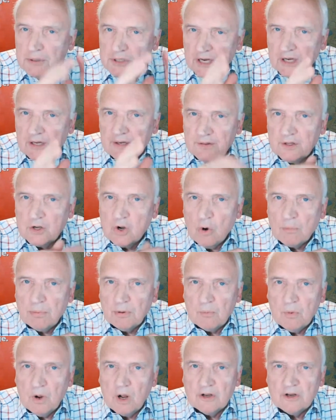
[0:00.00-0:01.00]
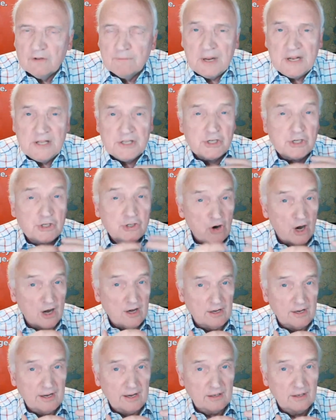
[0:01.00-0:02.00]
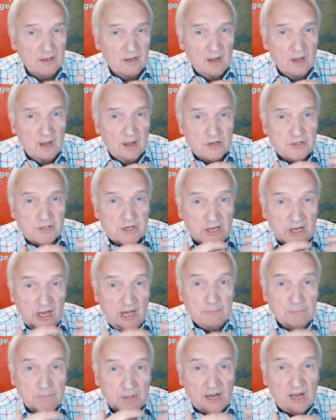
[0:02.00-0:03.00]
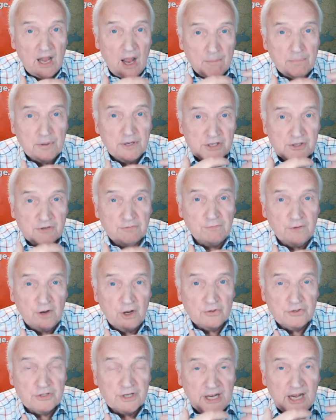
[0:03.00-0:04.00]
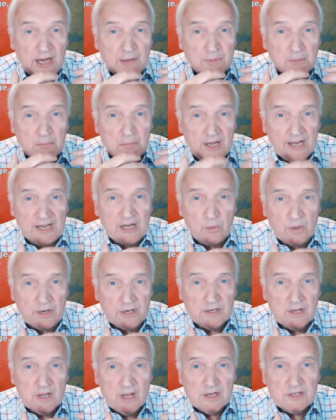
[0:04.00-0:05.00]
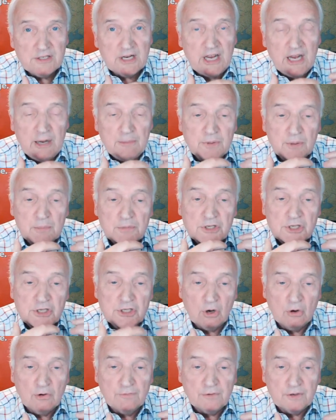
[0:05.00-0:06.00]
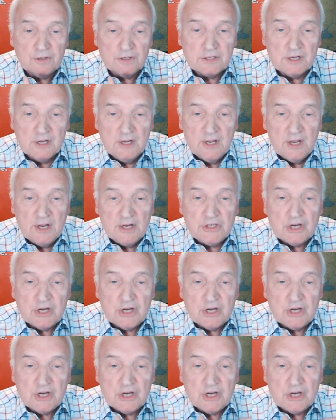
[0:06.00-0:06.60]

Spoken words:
particularly in the corporate world, have been struggling to keep their companies afloat, to keep them liquid, to keep them solvent,